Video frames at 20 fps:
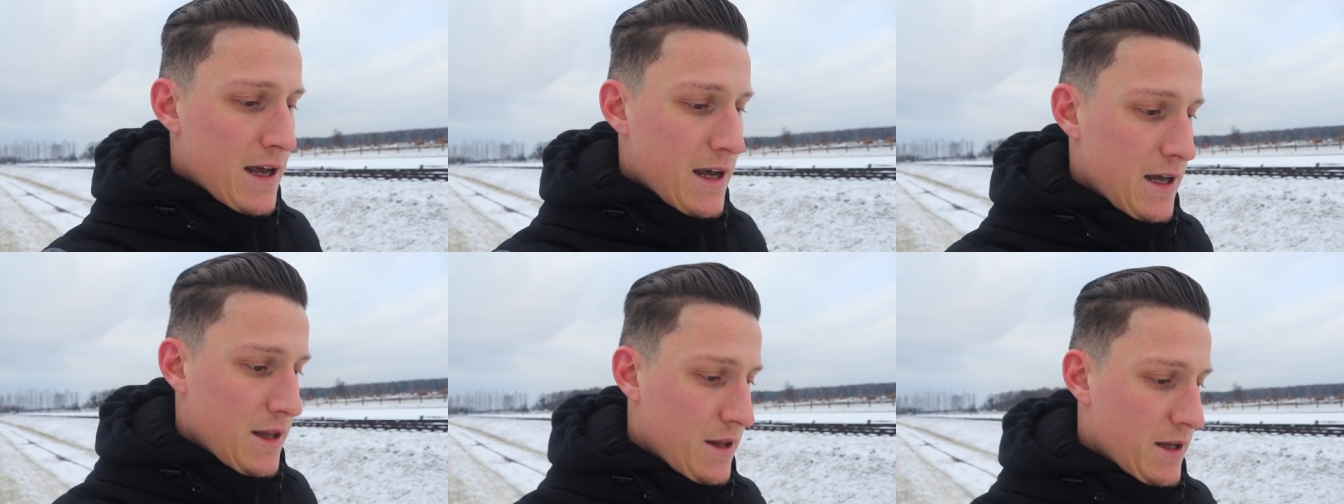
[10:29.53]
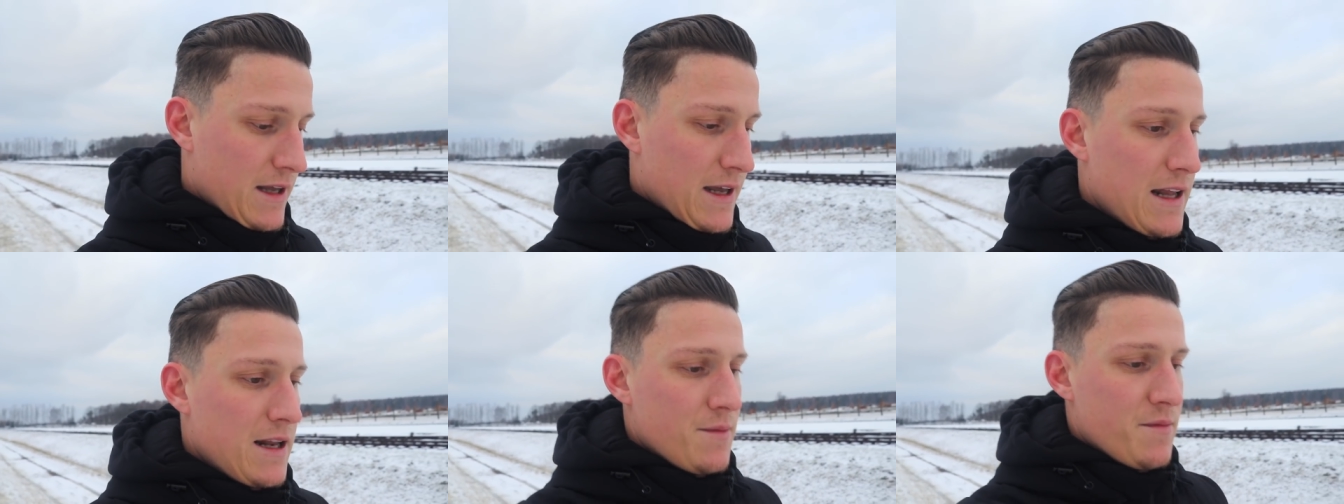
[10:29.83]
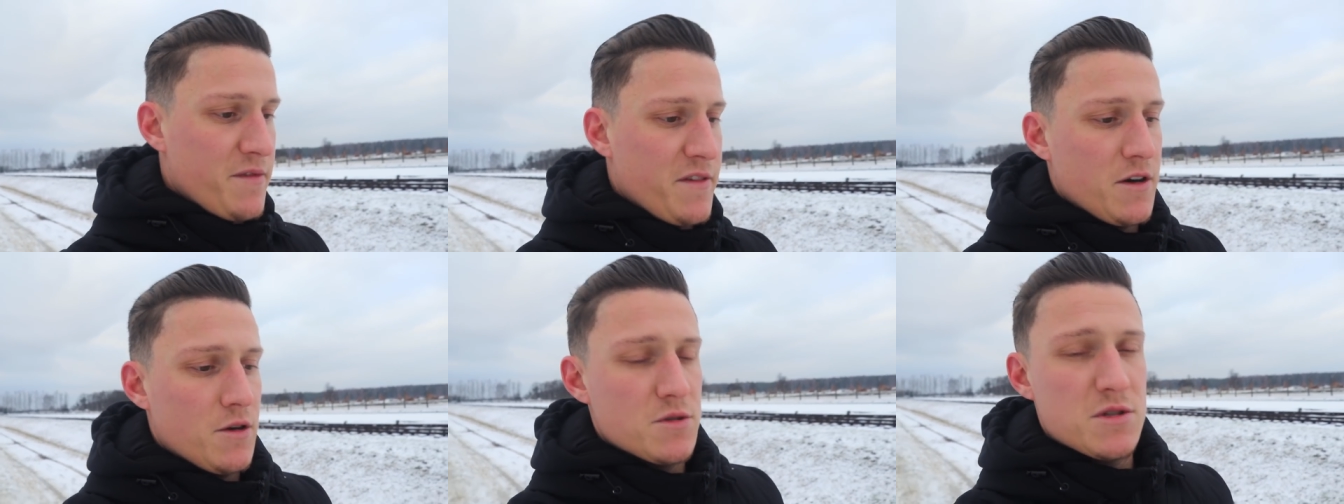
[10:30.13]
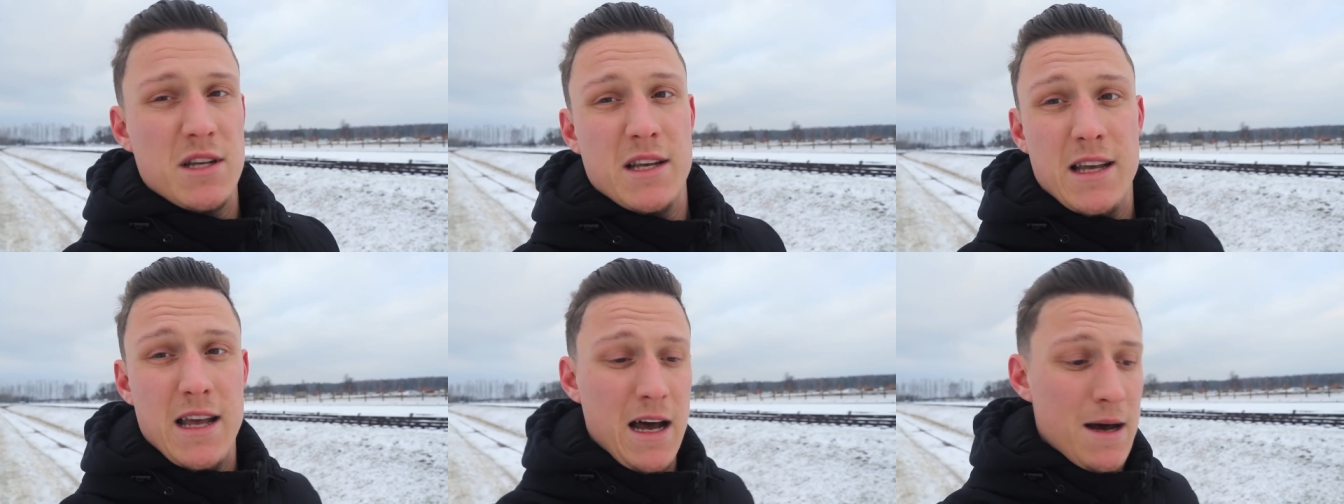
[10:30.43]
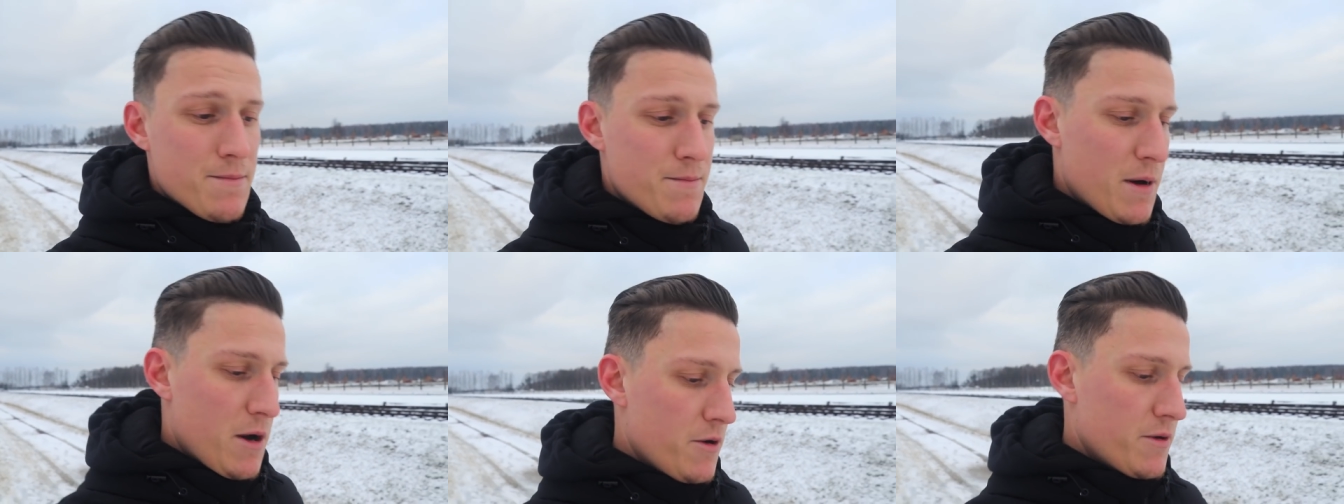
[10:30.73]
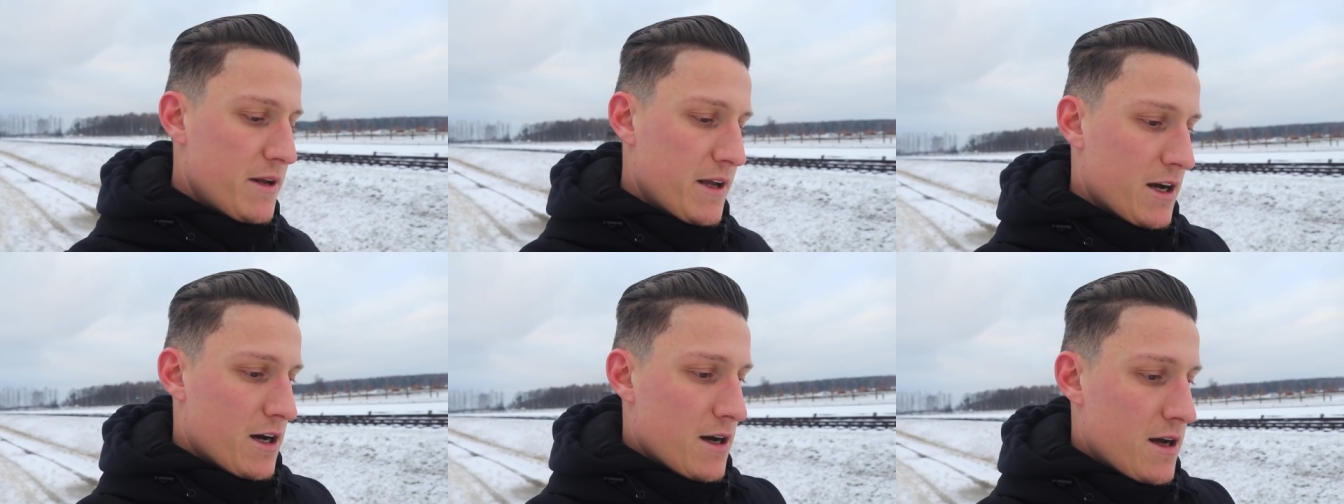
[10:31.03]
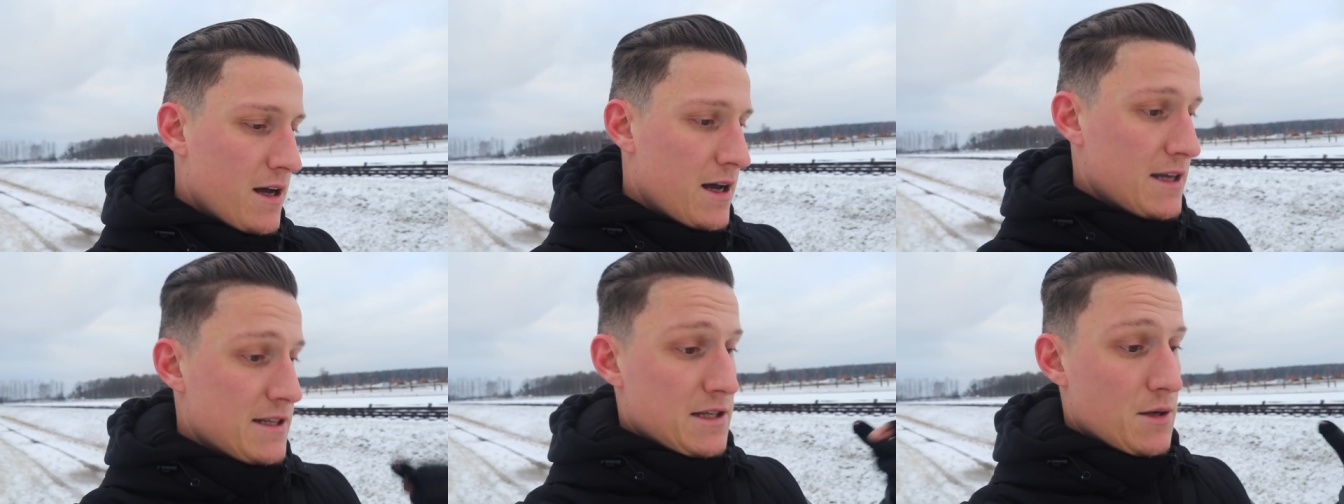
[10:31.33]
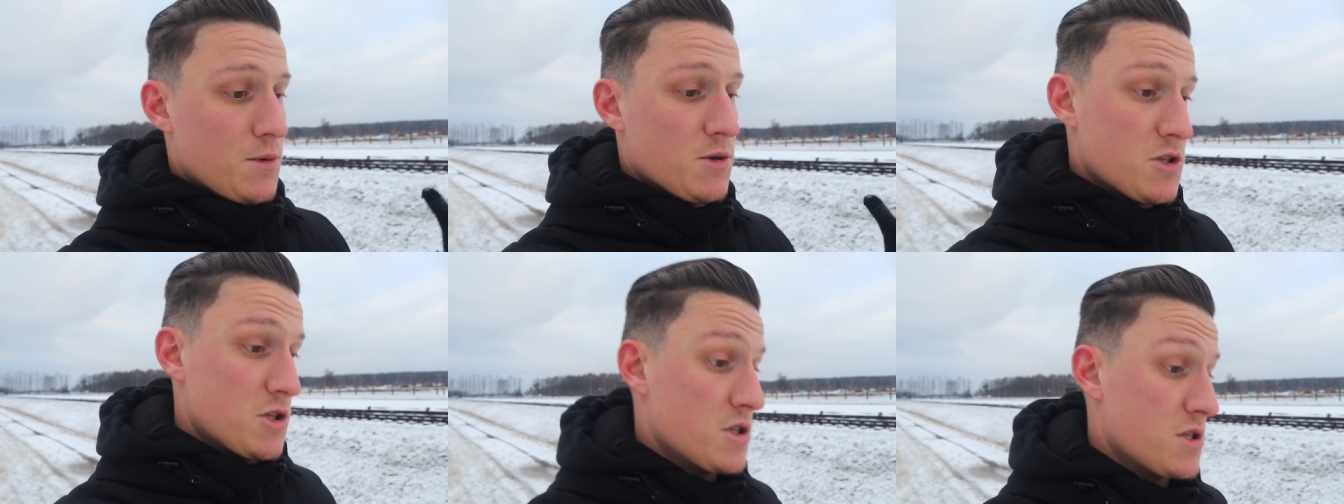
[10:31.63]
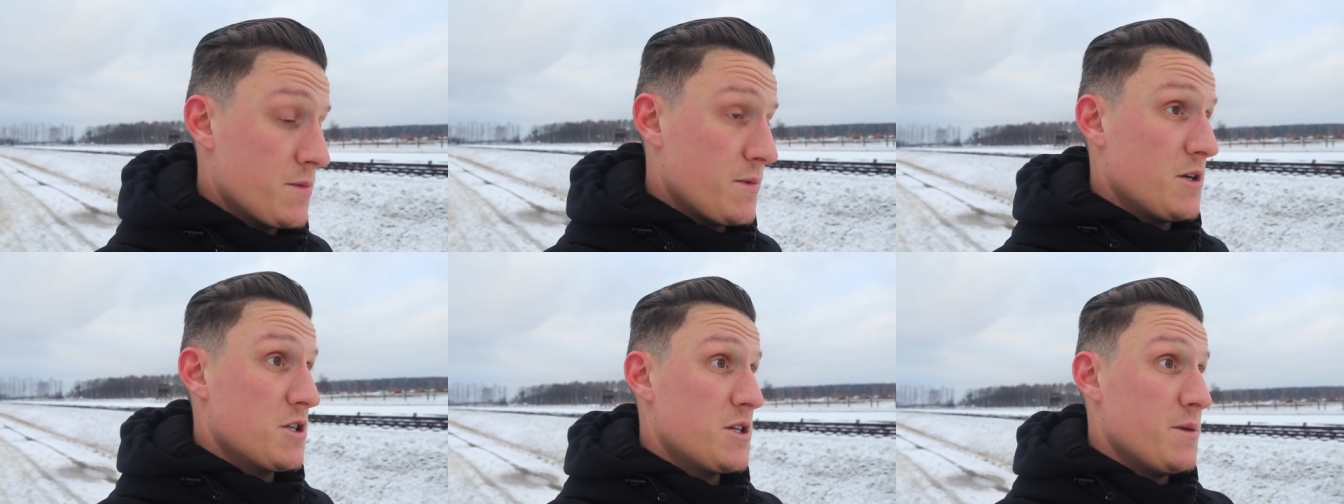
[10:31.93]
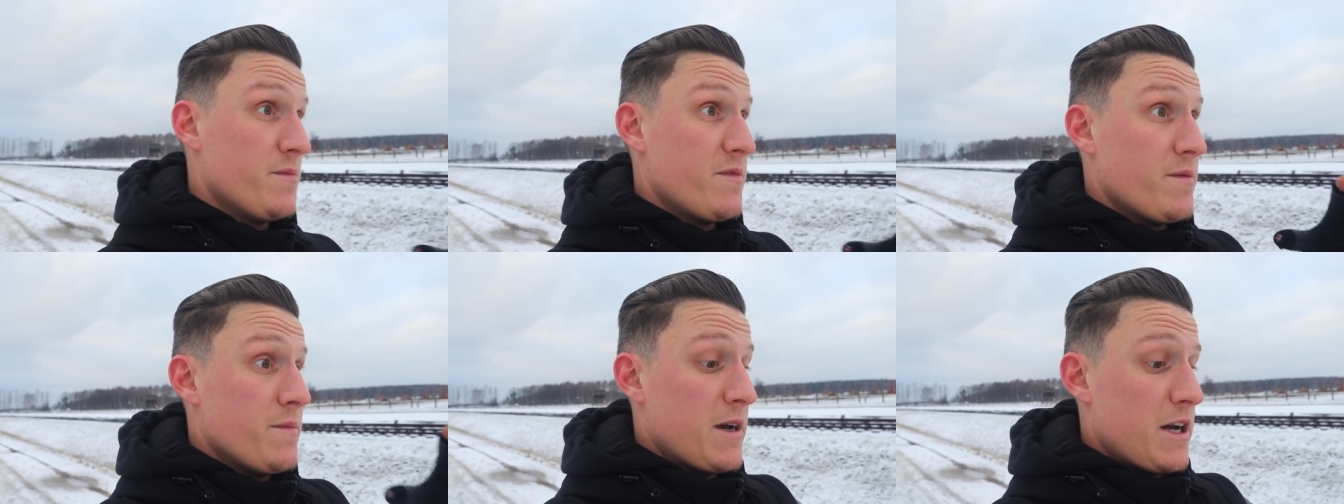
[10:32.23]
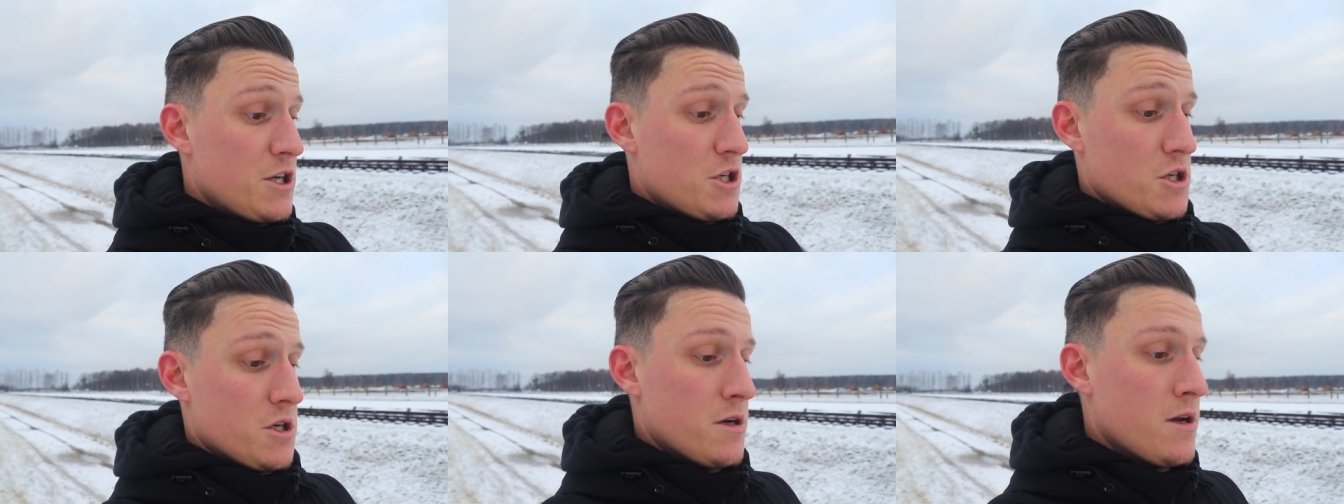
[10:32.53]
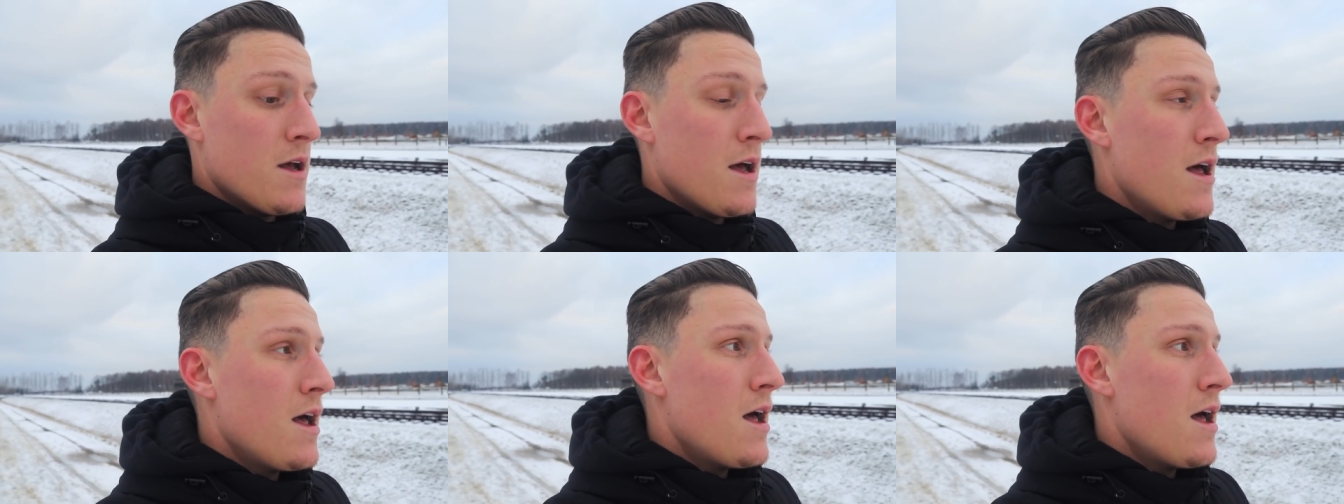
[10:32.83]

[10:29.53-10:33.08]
in the killing fields in Cambodia as there wasn't so much information,